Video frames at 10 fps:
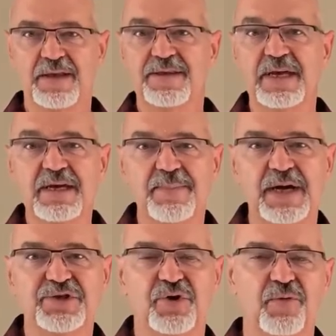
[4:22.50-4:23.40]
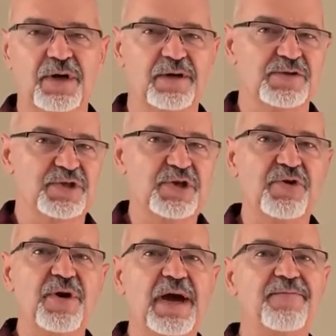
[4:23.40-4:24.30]
Think about your workers. Do
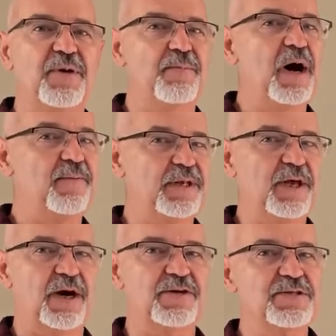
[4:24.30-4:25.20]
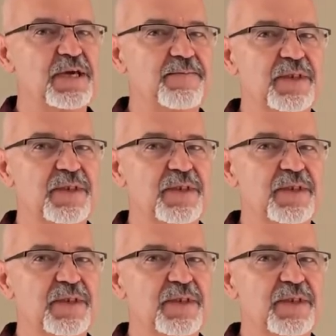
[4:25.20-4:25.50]
you have a mom and daughter team